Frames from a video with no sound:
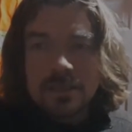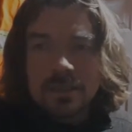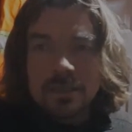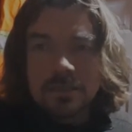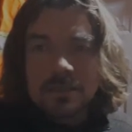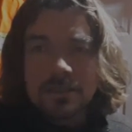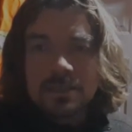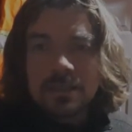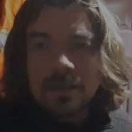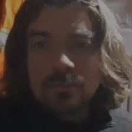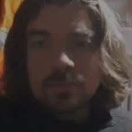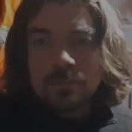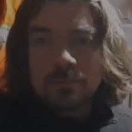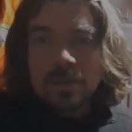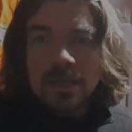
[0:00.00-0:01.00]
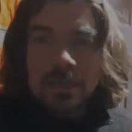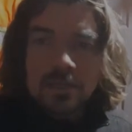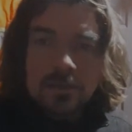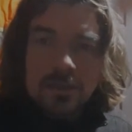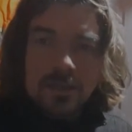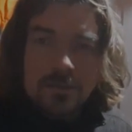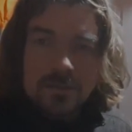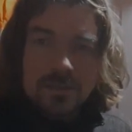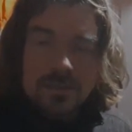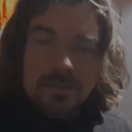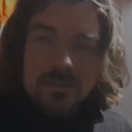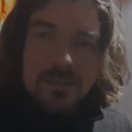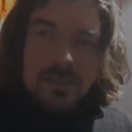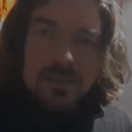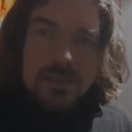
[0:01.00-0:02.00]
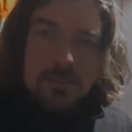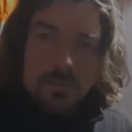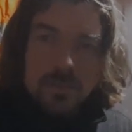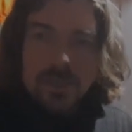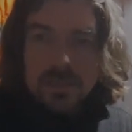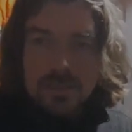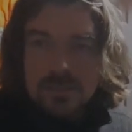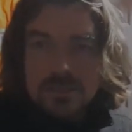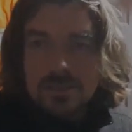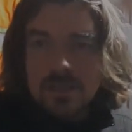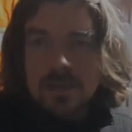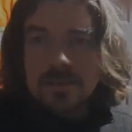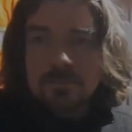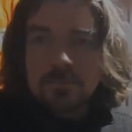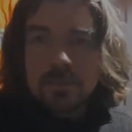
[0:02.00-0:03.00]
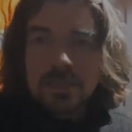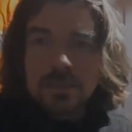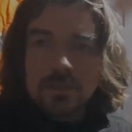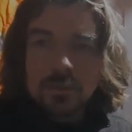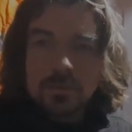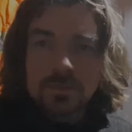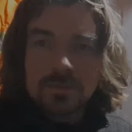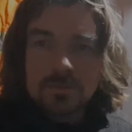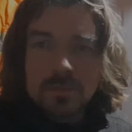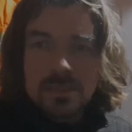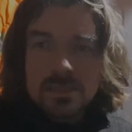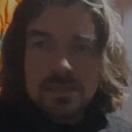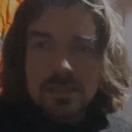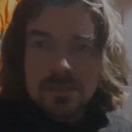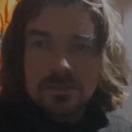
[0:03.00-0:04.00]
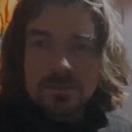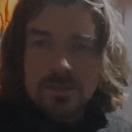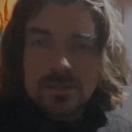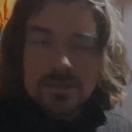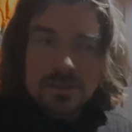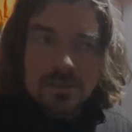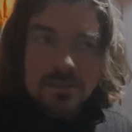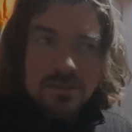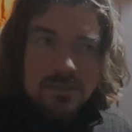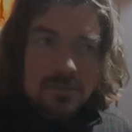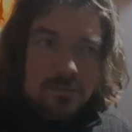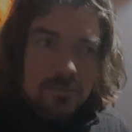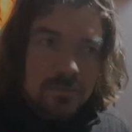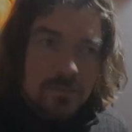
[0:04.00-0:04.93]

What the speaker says: And the type of background and experience that I've built up for myself is